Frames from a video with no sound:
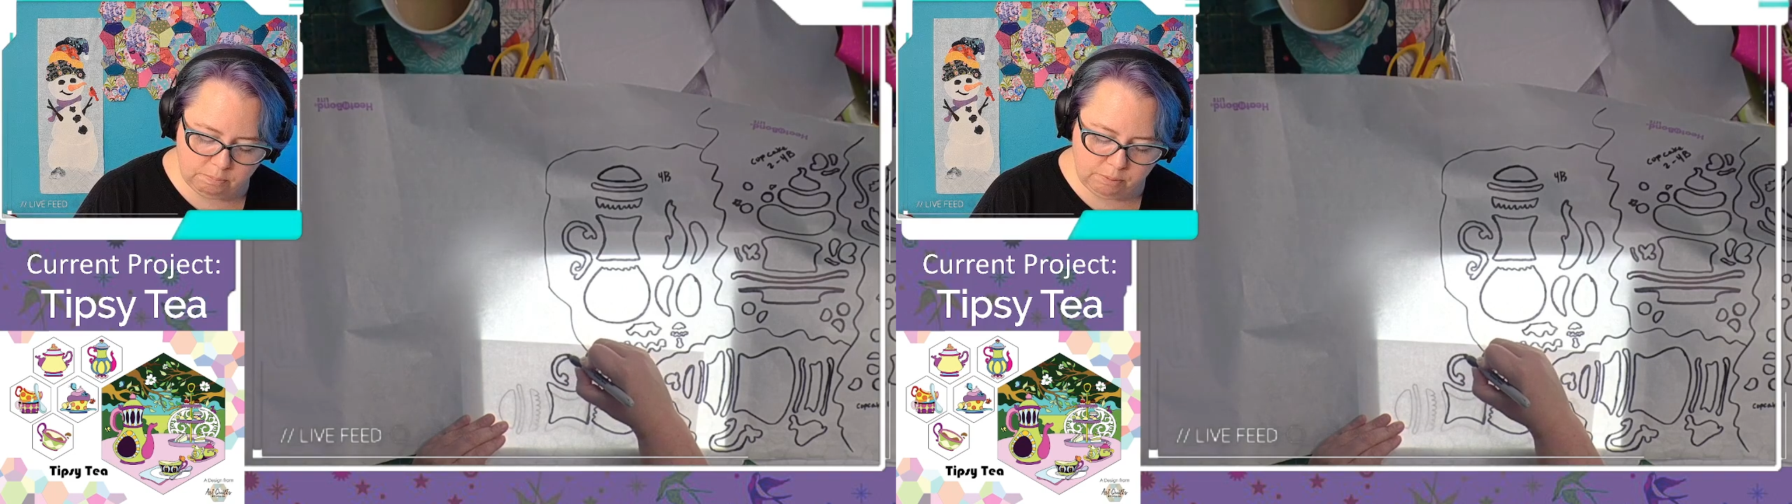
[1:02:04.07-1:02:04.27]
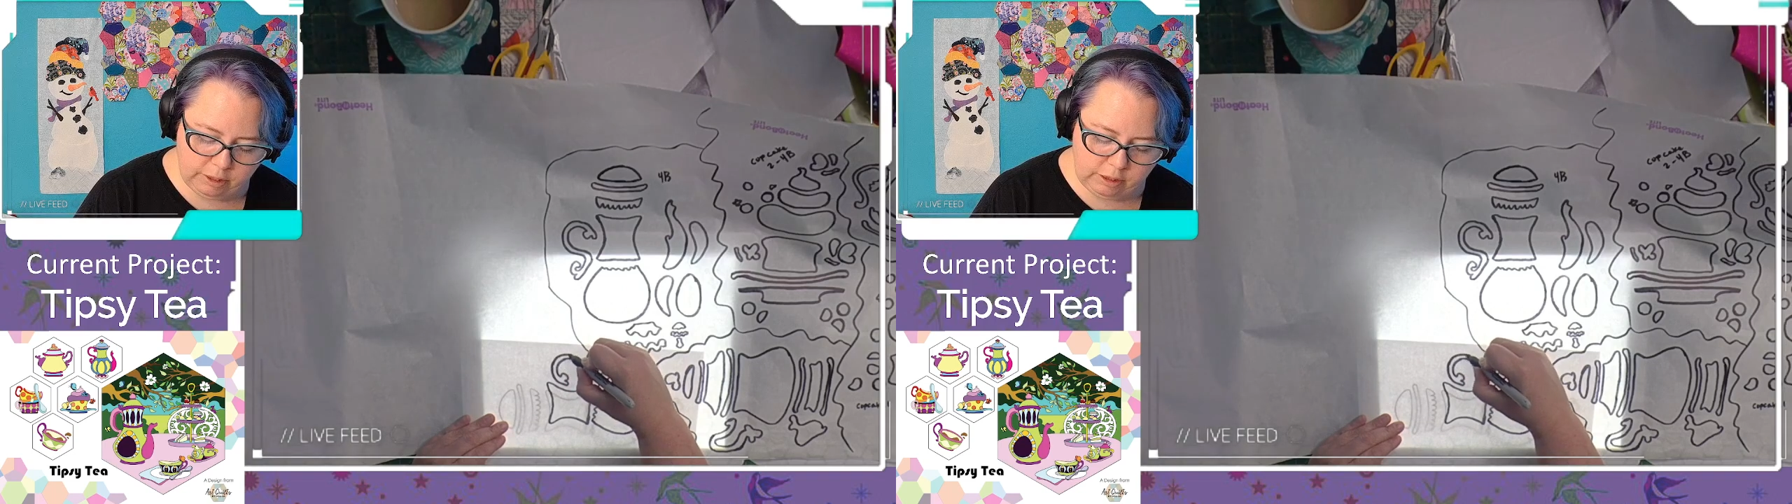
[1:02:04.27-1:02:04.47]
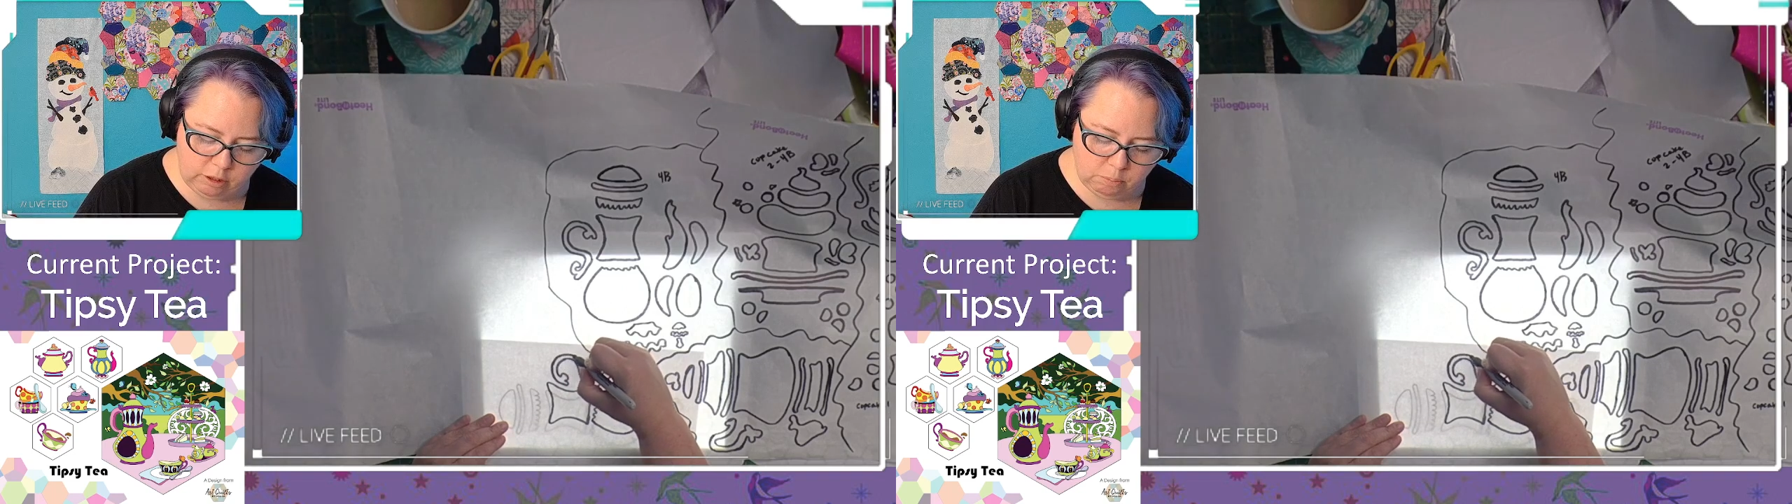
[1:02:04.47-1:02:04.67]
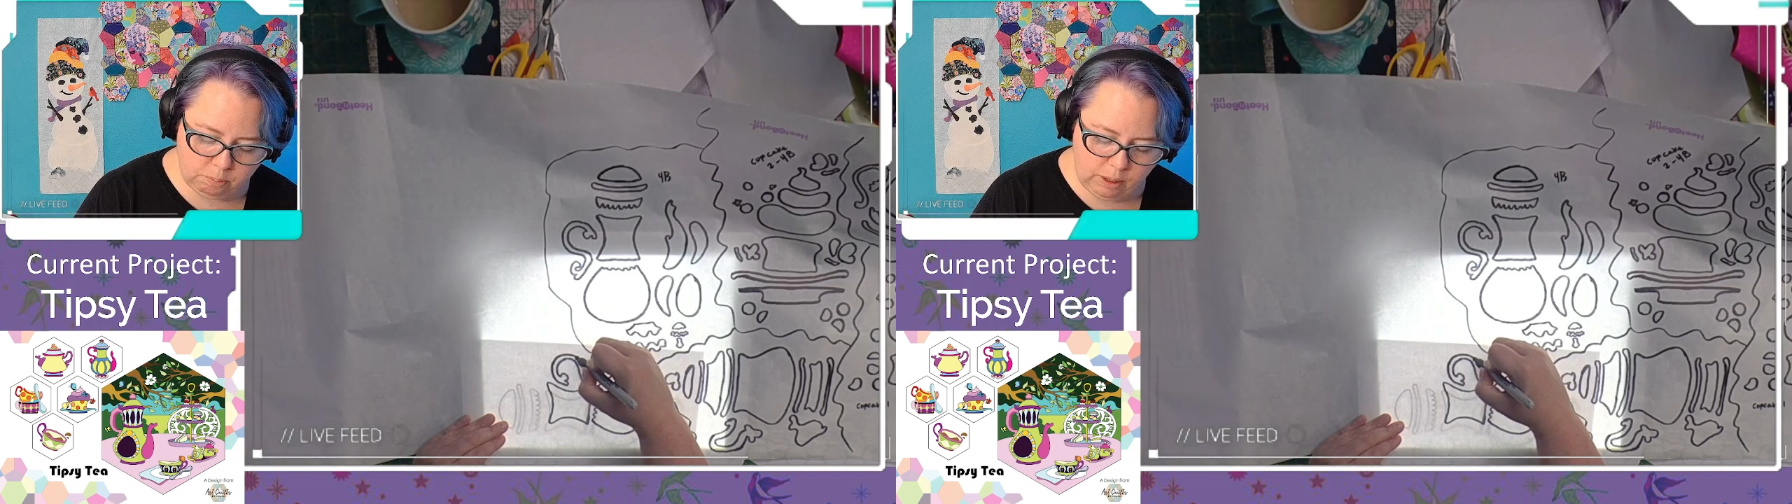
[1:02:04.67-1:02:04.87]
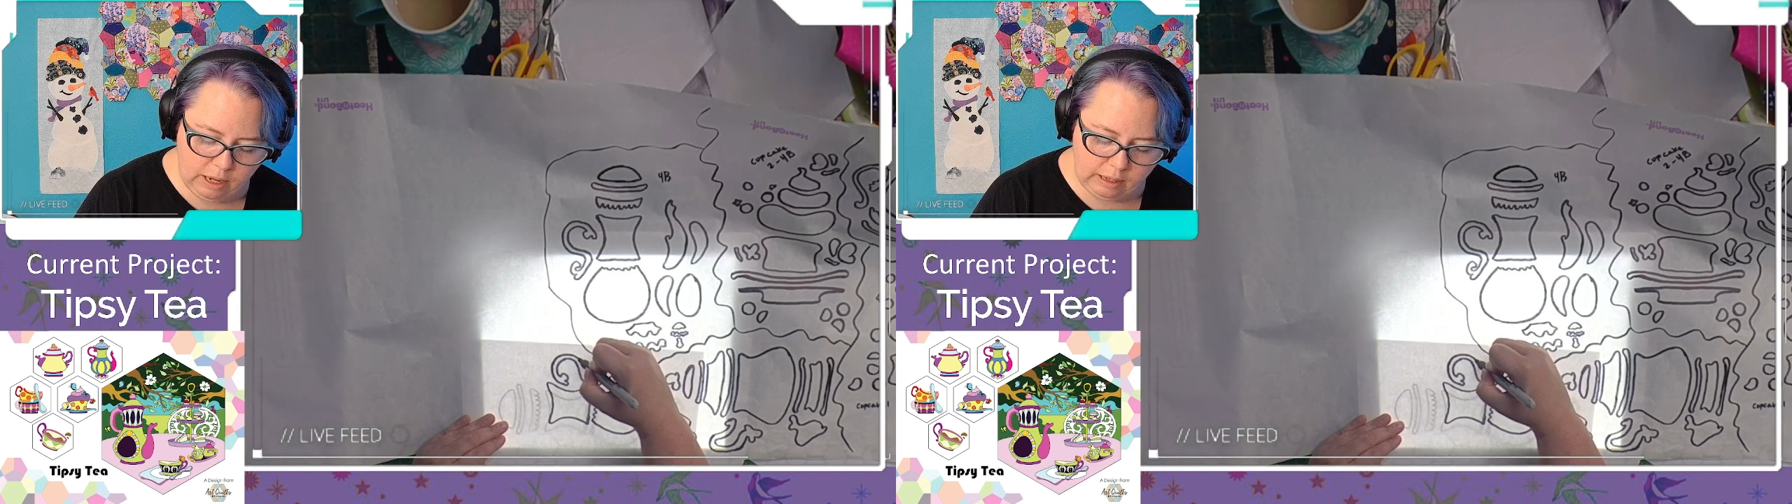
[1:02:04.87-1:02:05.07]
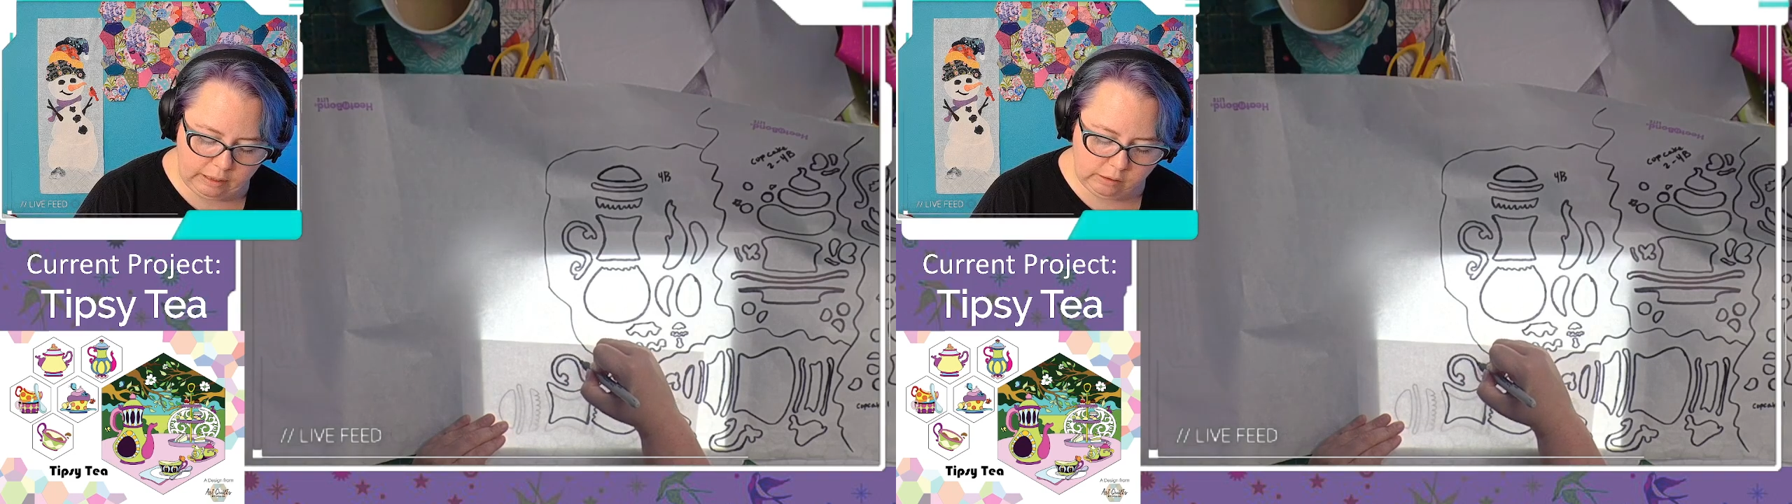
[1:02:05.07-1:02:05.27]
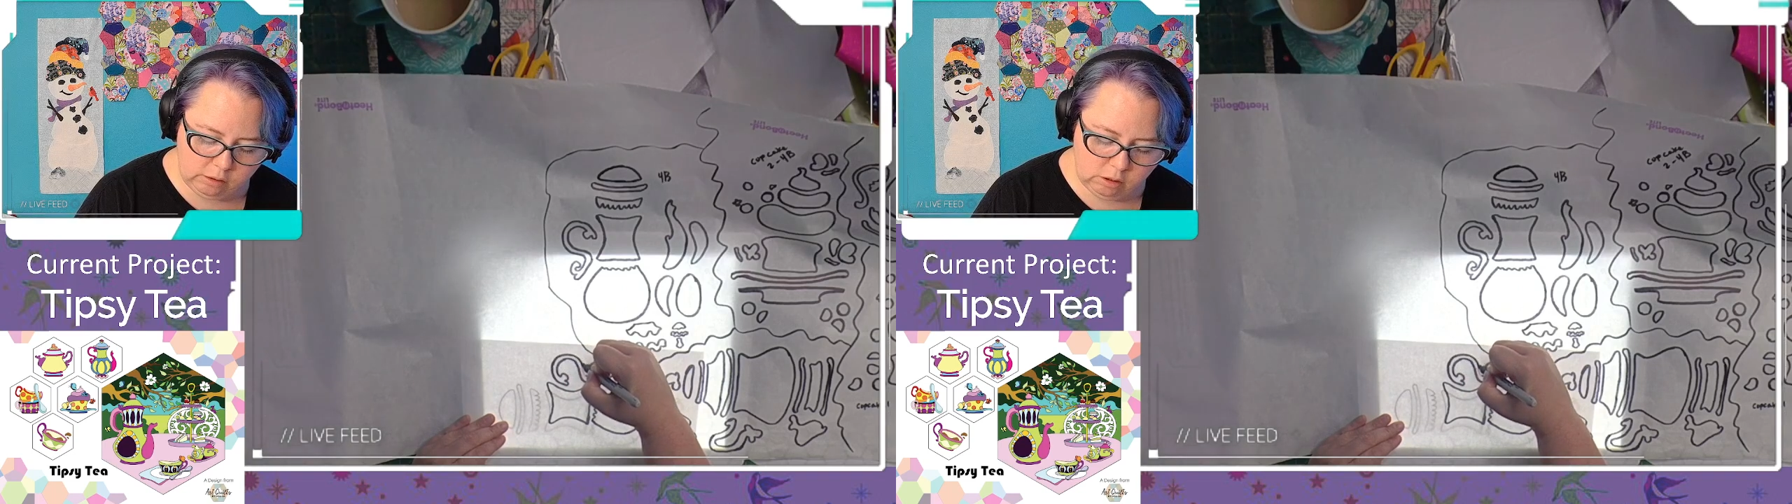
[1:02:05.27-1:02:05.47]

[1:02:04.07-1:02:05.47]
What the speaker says: pretty nearby.